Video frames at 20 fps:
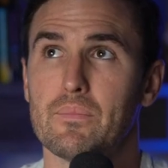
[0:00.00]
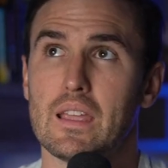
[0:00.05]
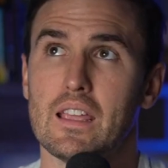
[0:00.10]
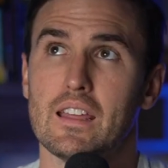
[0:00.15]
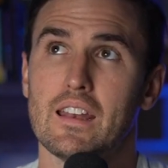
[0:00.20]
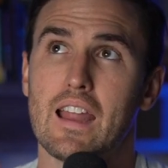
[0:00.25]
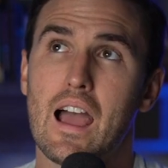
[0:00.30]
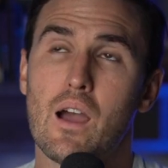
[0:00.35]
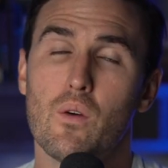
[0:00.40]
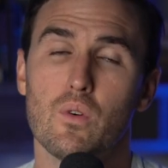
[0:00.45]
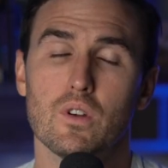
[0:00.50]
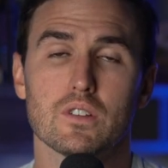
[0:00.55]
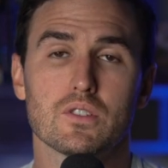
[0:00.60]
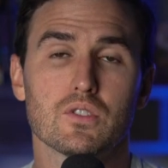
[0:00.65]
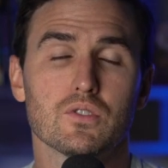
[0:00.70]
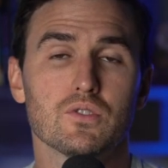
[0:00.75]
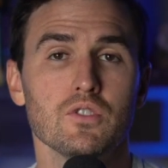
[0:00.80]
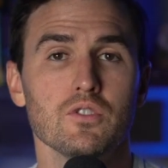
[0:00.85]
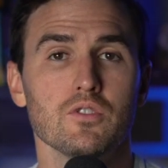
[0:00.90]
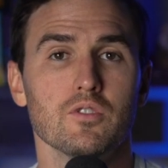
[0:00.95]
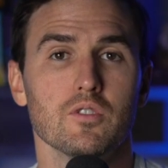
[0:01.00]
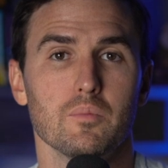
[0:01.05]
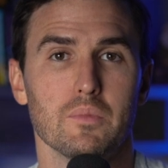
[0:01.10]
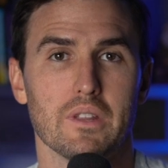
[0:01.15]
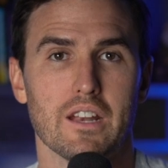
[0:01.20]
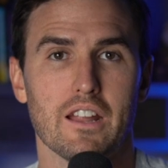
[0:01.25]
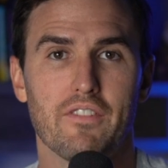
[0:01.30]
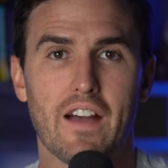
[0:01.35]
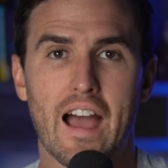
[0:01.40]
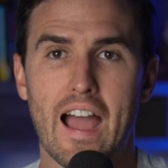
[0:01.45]
And I would assume
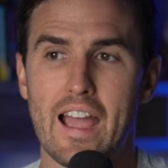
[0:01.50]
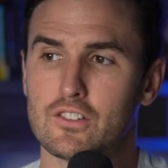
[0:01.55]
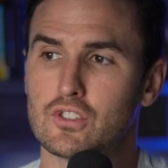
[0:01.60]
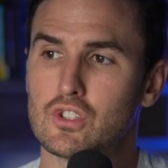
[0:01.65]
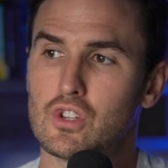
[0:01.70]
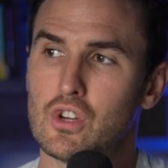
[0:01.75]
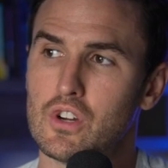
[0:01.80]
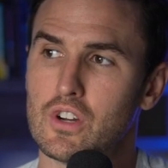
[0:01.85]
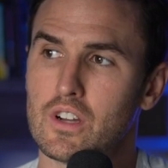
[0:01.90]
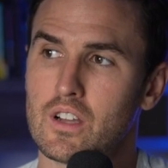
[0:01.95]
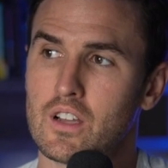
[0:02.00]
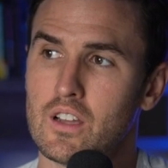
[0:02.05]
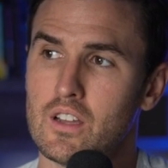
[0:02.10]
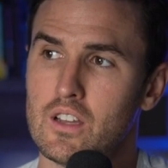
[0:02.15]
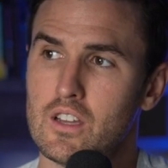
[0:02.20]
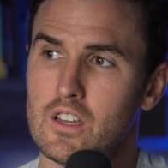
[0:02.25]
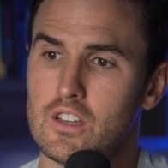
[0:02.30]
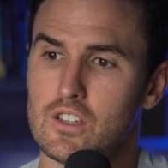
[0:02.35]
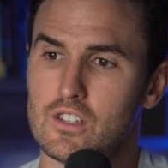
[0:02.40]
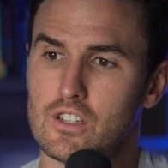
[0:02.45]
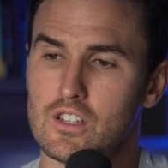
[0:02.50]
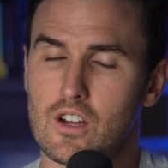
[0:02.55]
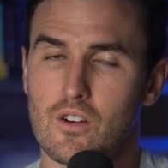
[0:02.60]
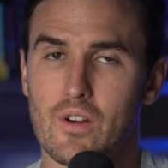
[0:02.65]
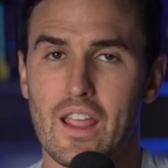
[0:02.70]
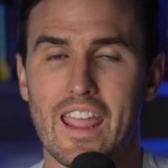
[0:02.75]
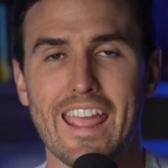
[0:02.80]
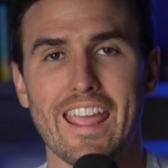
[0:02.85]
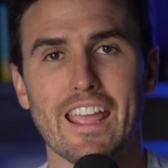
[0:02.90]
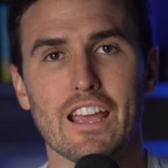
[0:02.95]
that if I took, you know,
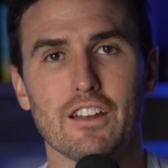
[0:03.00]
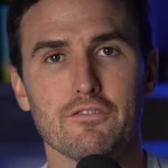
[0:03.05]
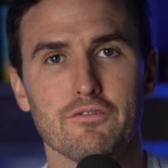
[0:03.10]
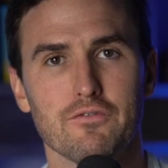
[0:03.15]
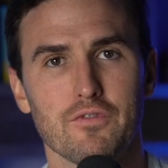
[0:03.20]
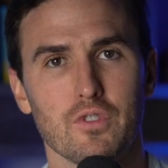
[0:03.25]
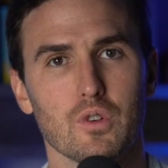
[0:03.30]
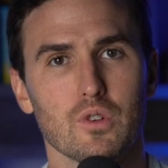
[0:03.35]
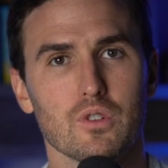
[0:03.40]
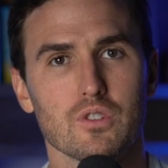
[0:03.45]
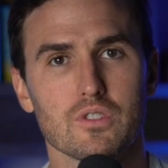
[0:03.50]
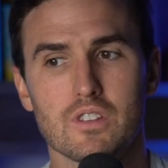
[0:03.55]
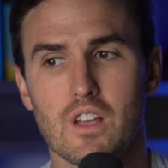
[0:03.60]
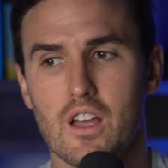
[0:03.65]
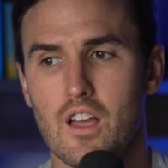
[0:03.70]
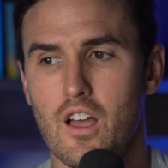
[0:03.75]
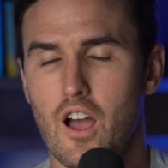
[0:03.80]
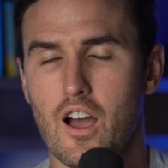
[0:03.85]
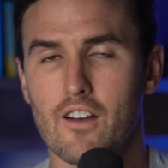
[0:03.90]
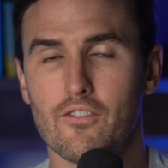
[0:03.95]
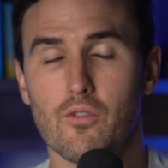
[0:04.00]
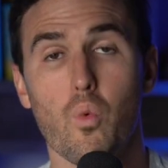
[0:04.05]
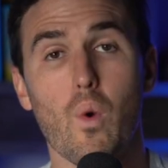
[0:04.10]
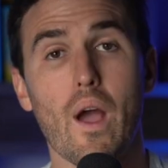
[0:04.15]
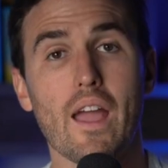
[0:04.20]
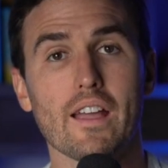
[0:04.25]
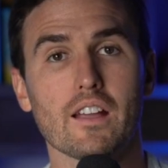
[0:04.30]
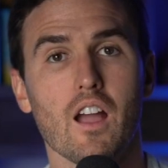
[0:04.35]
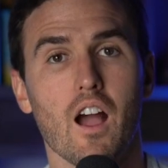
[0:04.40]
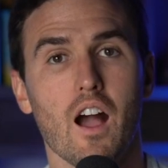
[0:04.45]
handfuls of
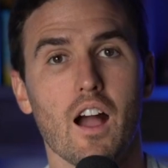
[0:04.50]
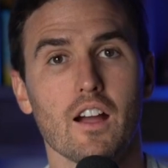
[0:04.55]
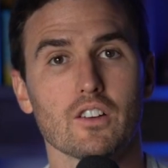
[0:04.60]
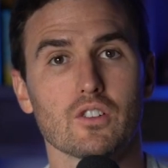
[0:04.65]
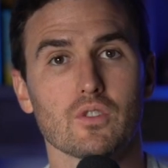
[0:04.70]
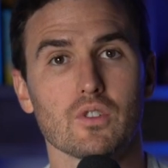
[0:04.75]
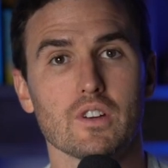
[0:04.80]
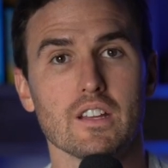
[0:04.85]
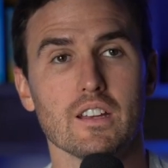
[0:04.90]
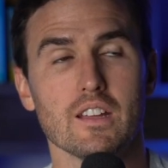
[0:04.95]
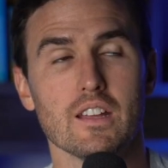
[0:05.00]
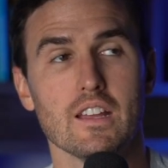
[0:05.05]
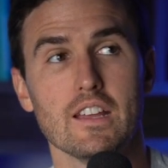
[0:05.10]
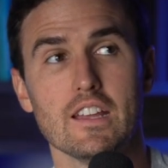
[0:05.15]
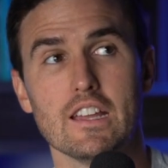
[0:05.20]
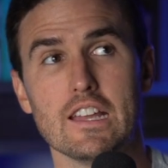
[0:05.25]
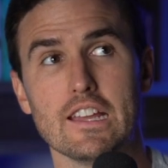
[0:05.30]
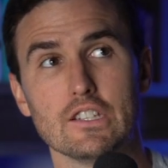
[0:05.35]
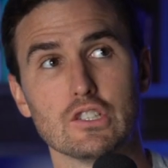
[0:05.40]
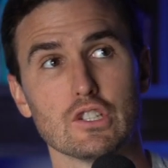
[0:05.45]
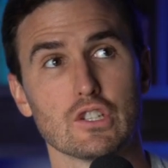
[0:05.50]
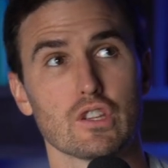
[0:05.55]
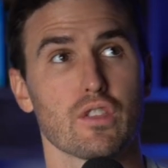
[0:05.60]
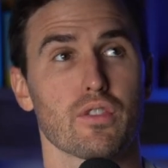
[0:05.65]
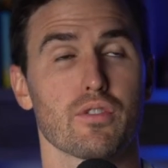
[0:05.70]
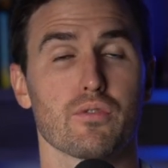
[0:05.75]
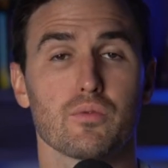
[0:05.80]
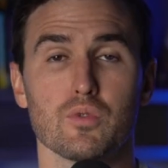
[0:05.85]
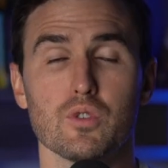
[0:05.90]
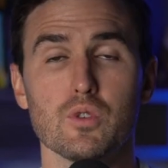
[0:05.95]
wet concrete and
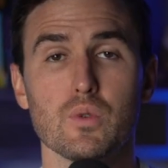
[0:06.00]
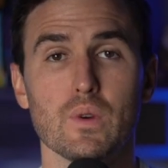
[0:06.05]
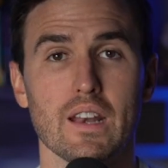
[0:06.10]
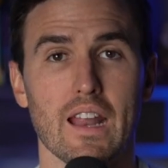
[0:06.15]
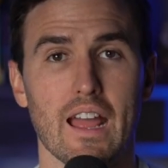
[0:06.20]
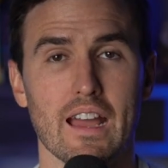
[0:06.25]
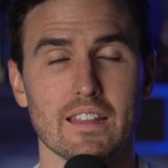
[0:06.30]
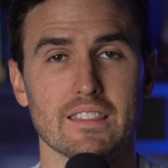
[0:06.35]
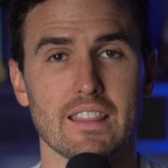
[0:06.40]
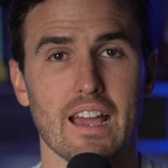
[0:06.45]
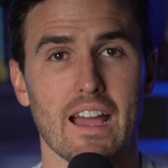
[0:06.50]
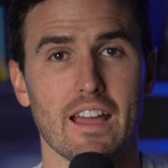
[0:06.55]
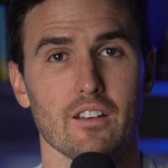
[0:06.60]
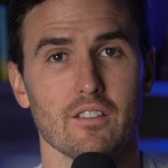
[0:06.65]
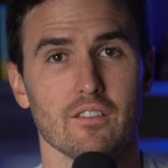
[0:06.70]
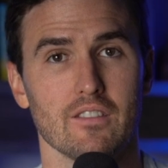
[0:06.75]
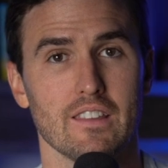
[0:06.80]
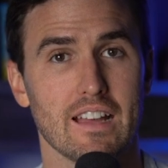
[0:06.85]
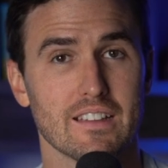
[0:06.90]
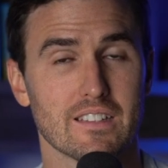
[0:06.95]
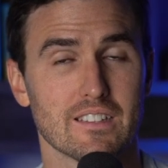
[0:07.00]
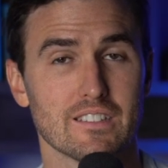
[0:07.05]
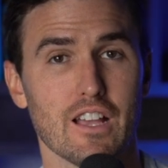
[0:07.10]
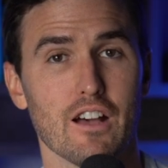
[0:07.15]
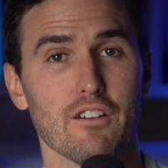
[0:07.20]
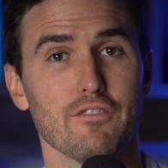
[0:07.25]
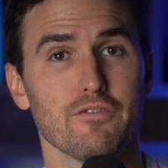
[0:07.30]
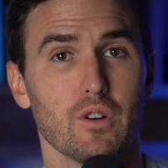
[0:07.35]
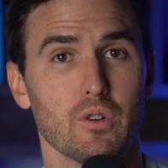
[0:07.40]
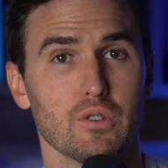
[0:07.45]
just threw it at that that
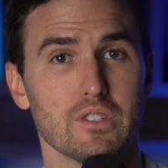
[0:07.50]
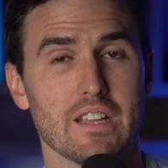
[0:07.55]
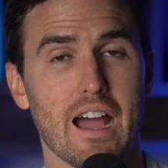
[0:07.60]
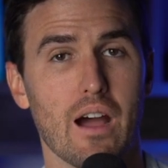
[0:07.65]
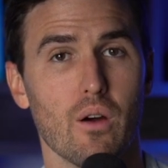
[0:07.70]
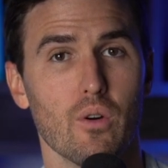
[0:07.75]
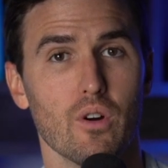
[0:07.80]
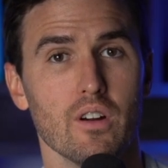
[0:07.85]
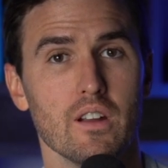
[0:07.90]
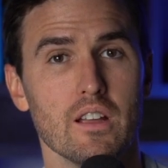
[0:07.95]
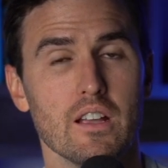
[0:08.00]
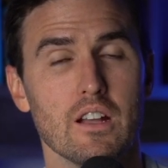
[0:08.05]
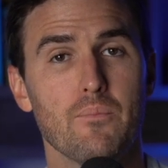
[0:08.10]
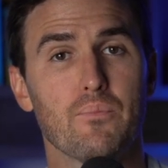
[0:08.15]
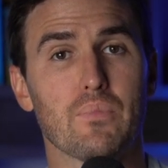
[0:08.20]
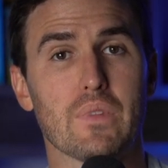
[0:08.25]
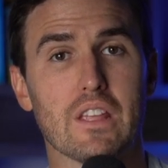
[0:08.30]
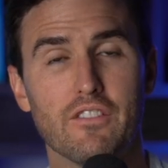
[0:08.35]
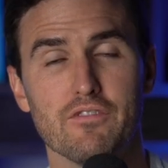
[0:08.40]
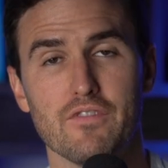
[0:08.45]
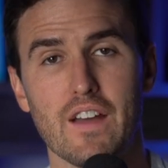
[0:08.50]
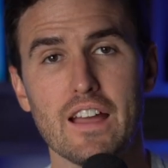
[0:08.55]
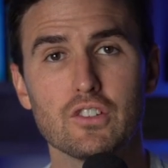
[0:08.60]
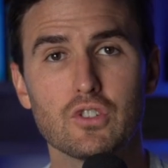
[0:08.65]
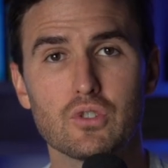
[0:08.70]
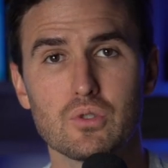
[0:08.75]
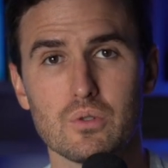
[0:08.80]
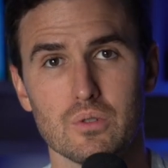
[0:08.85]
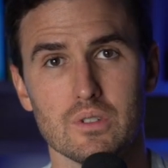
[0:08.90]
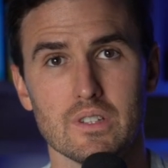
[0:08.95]
cell phone tower,
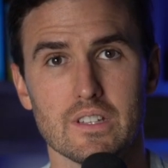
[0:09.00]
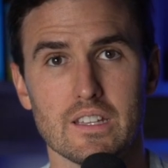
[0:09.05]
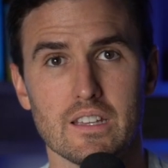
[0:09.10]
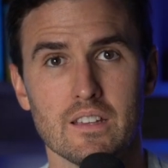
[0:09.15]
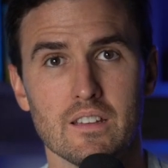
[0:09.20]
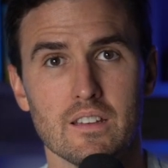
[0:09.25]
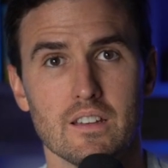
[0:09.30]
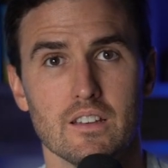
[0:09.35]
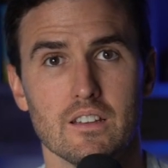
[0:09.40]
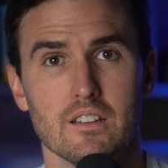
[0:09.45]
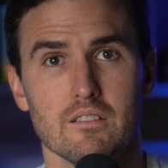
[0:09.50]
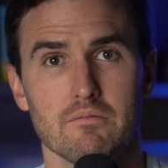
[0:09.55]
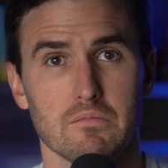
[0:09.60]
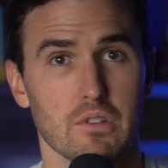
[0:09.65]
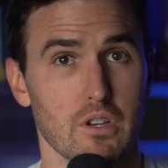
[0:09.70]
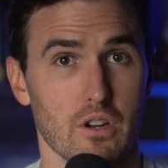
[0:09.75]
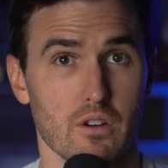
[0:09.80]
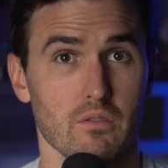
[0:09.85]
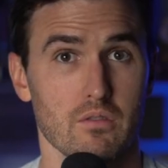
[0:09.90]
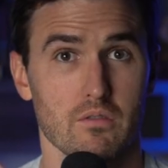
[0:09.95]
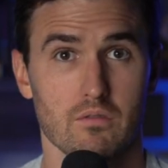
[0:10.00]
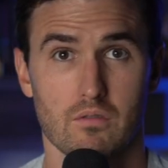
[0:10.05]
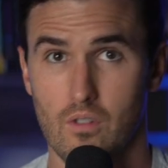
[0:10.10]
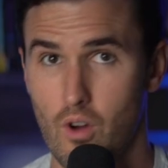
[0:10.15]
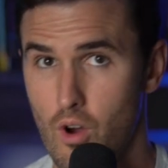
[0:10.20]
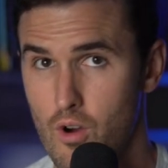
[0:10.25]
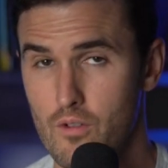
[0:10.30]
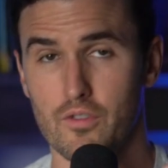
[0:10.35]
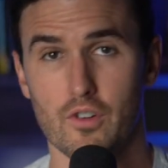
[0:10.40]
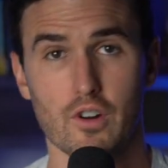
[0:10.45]
eventually, you know,
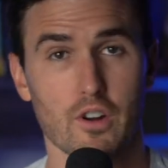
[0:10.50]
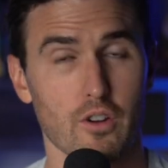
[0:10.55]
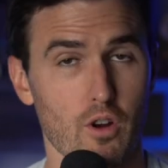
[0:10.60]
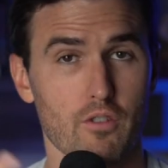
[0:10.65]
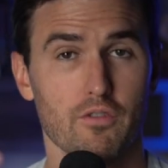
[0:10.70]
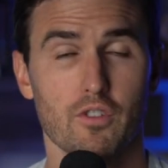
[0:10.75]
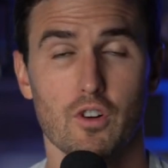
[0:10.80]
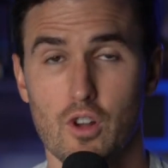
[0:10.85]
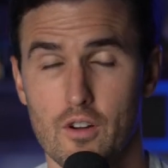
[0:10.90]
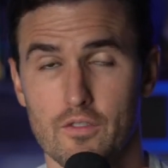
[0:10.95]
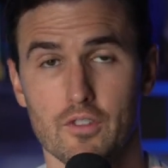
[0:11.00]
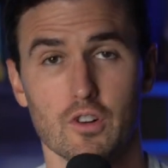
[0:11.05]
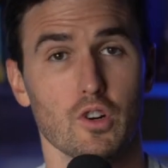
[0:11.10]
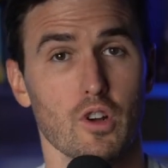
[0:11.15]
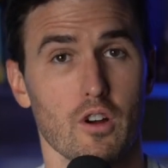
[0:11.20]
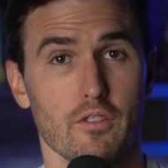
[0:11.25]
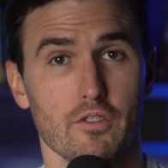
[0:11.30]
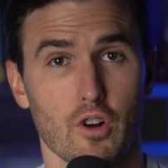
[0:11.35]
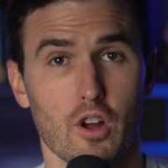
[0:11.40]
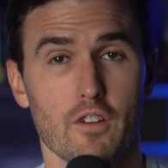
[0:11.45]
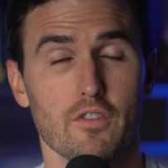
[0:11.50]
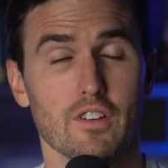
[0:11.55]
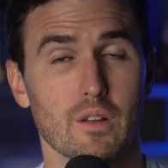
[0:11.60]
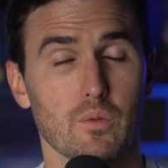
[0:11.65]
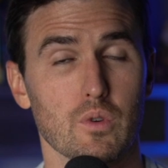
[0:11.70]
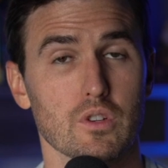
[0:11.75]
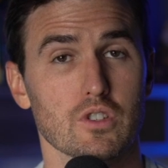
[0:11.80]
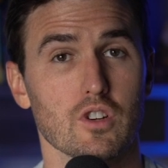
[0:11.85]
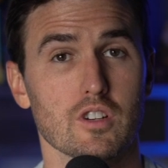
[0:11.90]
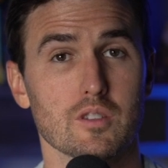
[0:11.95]
over and over and over and over and over
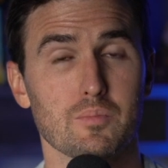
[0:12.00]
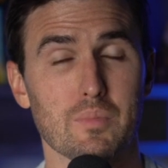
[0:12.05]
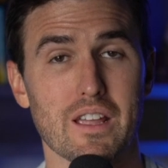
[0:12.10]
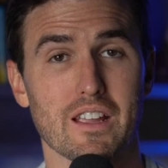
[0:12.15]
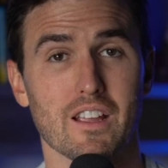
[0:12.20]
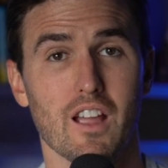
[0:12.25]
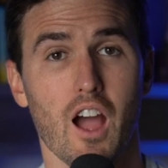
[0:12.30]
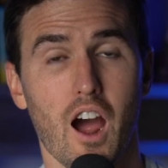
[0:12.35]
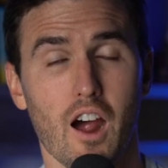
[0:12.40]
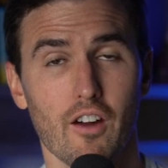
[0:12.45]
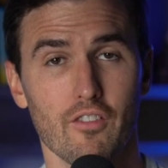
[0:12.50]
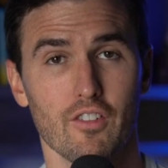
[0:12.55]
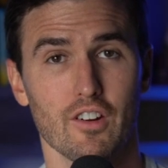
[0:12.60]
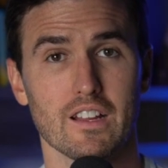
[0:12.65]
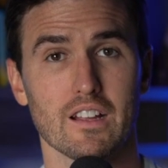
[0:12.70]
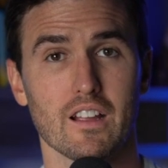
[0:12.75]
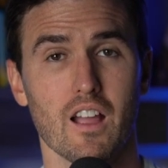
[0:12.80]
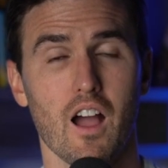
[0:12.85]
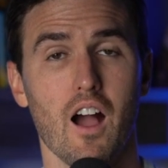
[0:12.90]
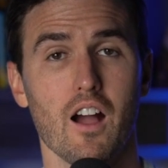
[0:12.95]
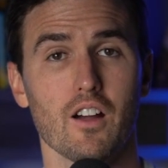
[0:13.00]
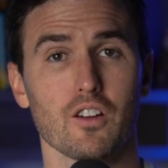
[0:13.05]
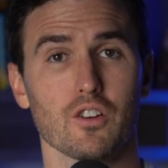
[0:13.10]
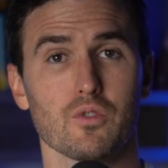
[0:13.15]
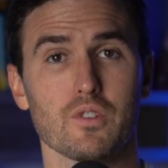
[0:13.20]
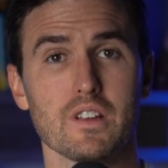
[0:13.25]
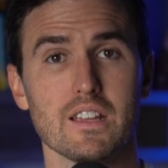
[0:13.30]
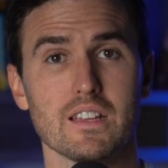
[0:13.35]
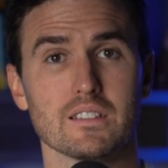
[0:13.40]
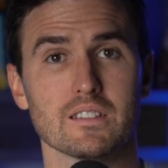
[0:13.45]
again when it starts being covered in
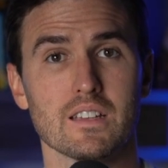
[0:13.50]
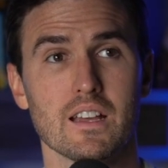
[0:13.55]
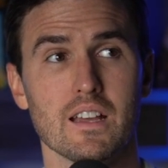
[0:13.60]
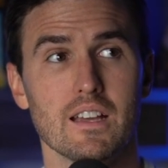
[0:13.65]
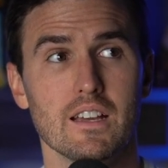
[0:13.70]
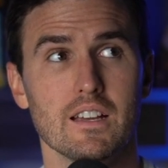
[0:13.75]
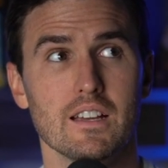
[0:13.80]
concrete,